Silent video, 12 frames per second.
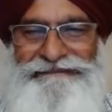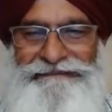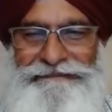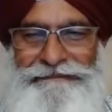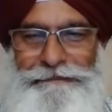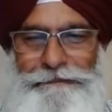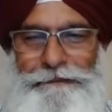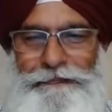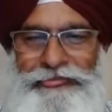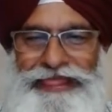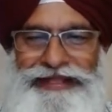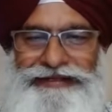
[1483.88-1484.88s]

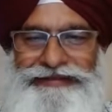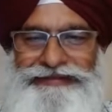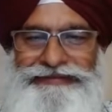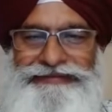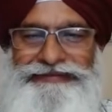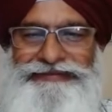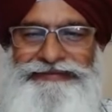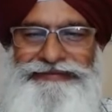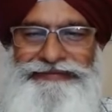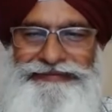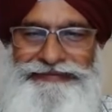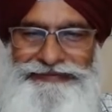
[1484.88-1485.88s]

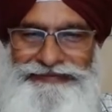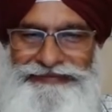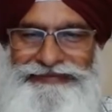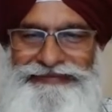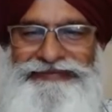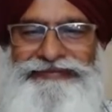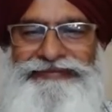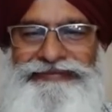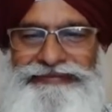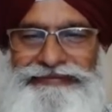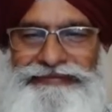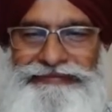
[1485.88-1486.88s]

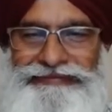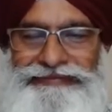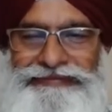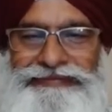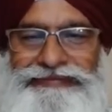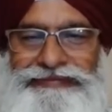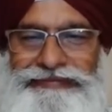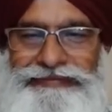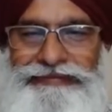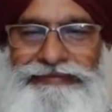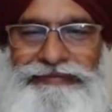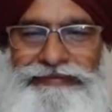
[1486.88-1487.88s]

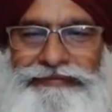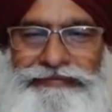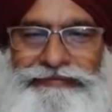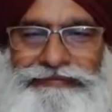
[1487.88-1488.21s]
(not speaking)